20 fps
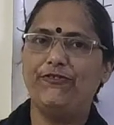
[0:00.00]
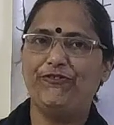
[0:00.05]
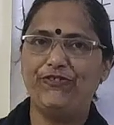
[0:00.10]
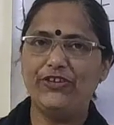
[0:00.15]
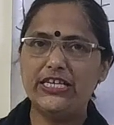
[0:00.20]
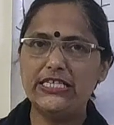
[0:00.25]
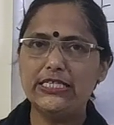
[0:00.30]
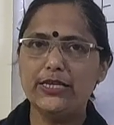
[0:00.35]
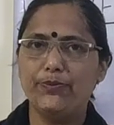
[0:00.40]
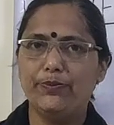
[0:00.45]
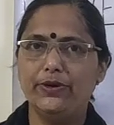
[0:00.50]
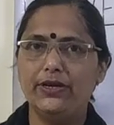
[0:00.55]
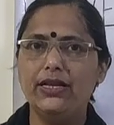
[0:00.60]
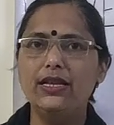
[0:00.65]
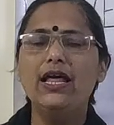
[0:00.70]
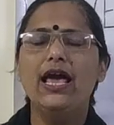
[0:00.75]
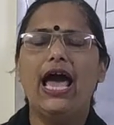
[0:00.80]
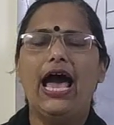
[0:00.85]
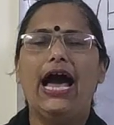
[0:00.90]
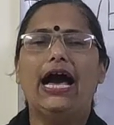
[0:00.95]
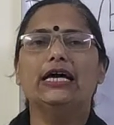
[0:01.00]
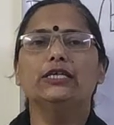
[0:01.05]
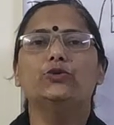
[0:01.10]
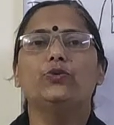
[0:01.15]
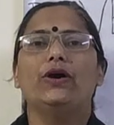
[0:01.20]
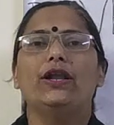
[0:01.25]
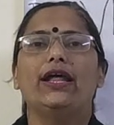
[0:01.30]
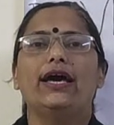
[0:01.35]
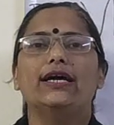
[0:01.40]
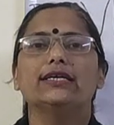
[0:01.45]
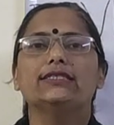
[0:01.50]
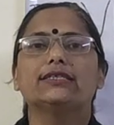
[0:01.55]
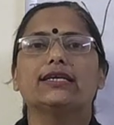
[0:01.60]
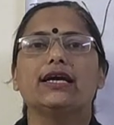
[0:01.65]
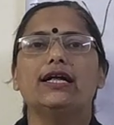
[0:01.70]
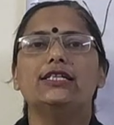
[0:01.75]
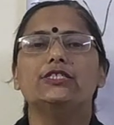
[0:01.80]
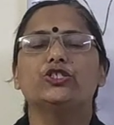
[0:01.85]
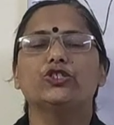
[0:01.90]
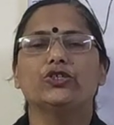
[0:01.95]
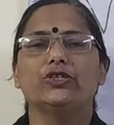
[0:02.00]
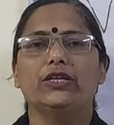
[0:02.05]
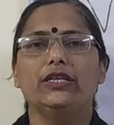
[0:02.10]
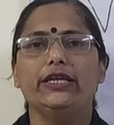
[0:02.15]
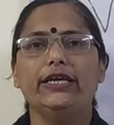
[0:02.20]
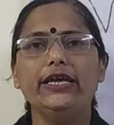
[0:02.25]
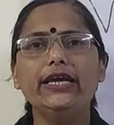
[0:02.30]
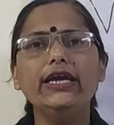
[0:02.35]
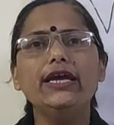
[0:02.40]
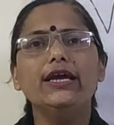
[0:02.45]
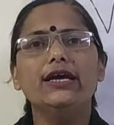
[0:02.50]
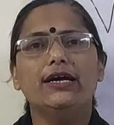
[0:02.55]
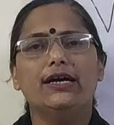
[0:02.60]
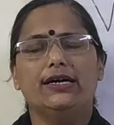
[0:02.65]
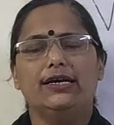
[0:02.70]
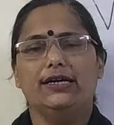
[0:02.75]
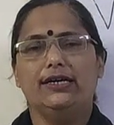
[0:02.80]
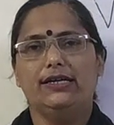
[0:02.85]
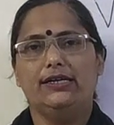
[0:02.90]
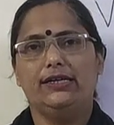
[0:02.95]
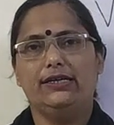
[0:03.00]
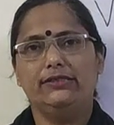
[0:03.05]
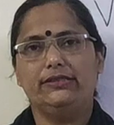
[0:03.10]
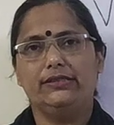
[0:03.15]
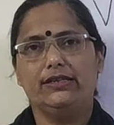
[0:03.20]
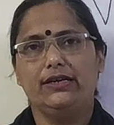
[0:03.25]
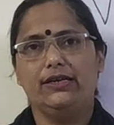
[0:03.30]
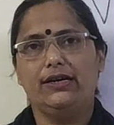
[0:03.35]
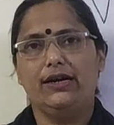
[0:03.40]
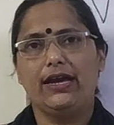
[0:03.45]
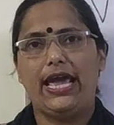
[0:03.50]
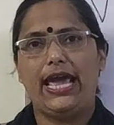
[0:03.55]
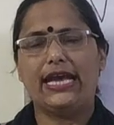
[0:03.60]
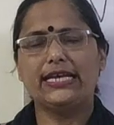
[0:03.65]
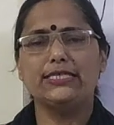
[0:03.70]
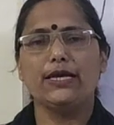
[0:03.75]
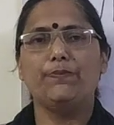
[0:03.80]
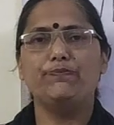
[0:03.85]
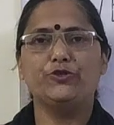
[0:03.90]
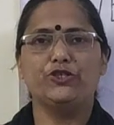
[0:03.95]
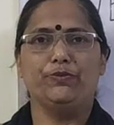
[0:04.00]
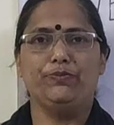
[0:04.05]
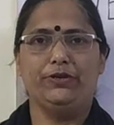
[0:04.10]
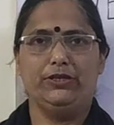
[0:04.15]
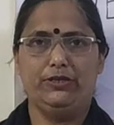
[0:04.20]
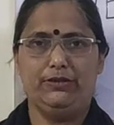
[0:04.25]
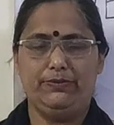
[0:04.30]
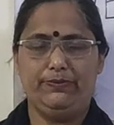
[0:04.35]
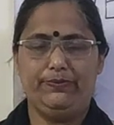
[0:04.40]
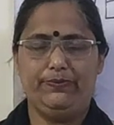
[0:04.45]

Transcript: feasible as well as culturally acceptable.